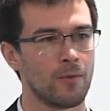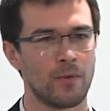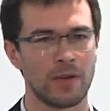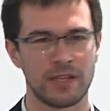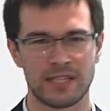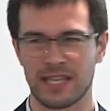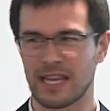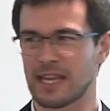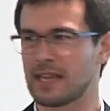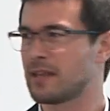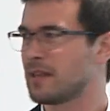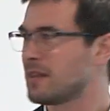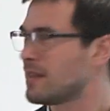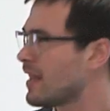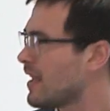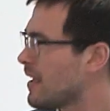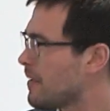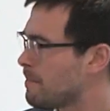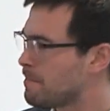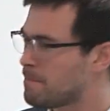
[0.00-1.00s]
we're seeing that
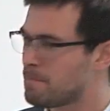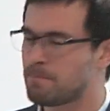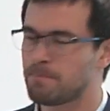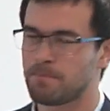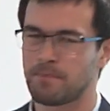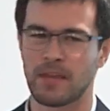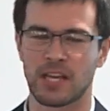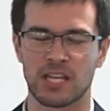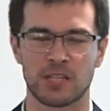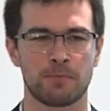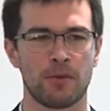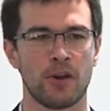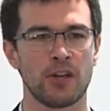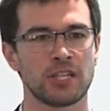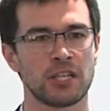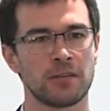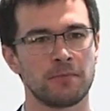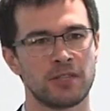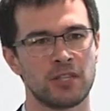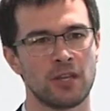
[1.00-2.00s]
they're
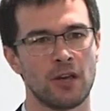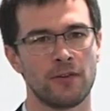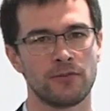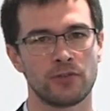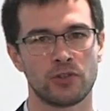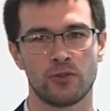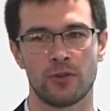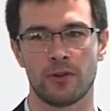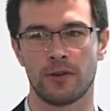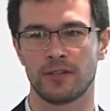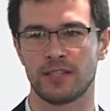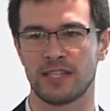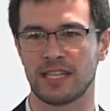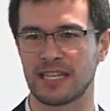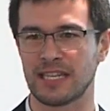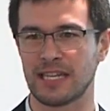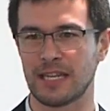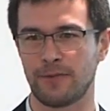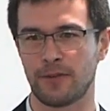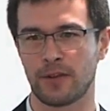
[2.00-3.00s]
exposing themselves to a
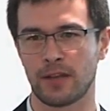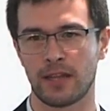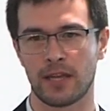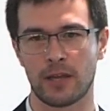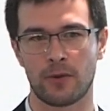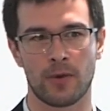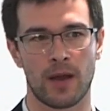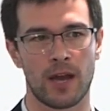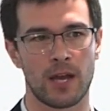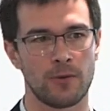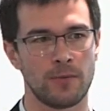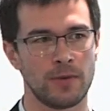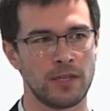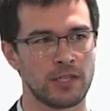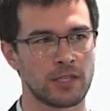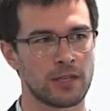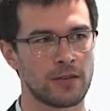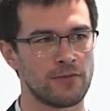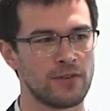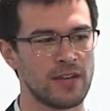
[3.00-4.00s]
significantly greater
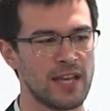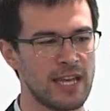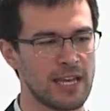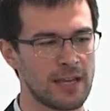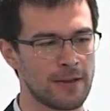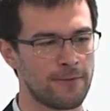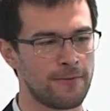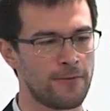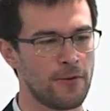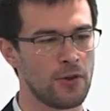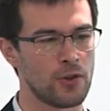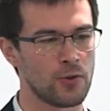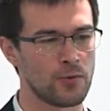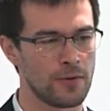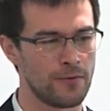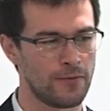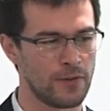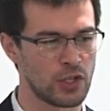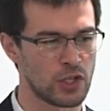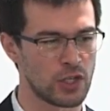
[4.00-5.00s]
risk of needing a further
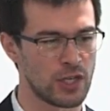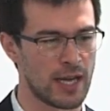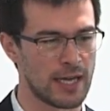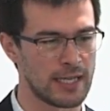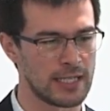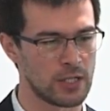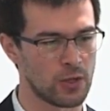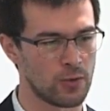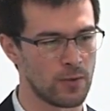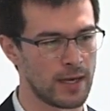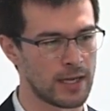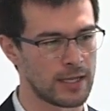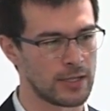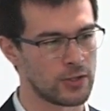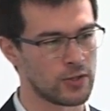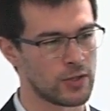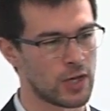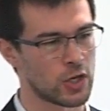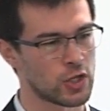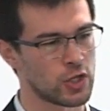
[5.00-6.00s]
revision ACL
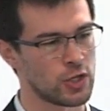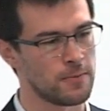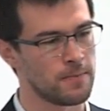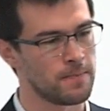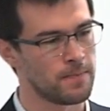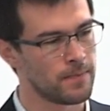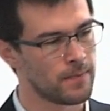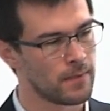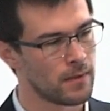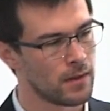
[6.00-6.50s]
reconstruction.